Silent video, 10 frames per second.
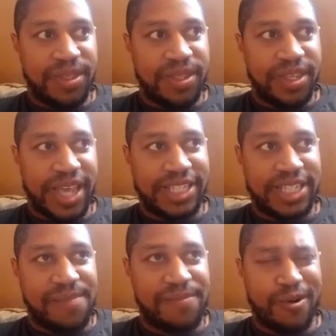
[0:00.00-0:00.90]

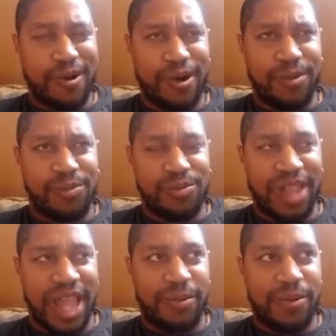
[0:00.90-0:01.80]
except for
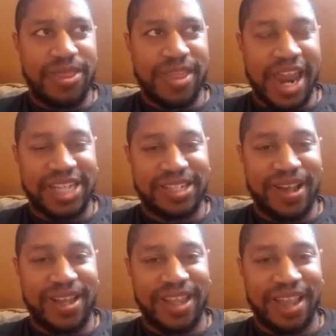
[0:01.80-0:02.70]
like one that I saw
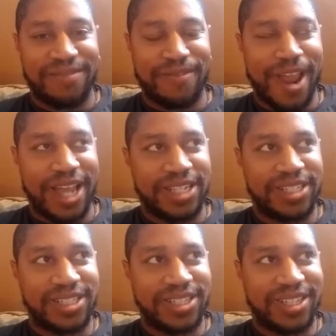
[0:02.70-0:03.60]
in like
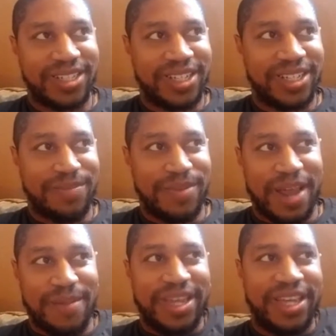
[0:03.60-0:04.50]
France. But I
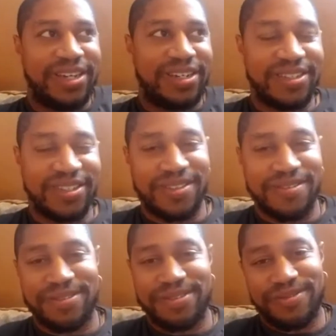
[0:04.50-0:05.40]
mean, the
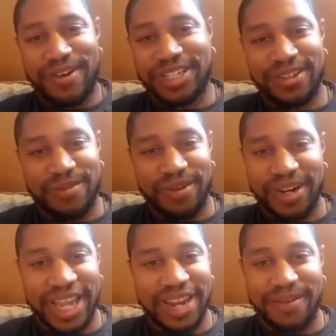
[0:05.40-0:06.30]
French don't work
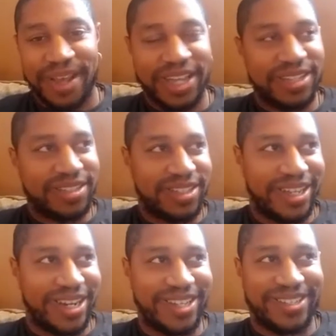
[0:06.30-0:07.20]
anyway.
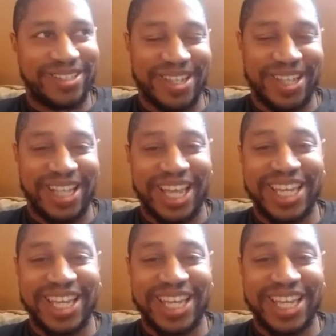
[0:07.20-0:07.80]
So like,